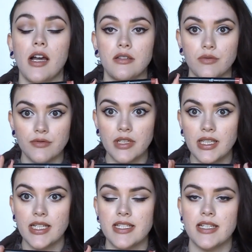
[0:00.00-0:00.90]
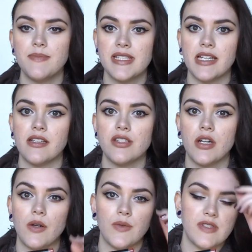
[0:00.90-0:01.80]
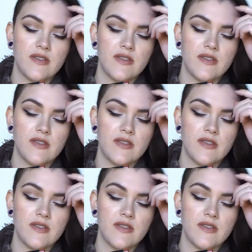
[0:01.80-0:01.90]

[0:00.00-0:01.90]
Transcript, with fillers: on really deep skin tones.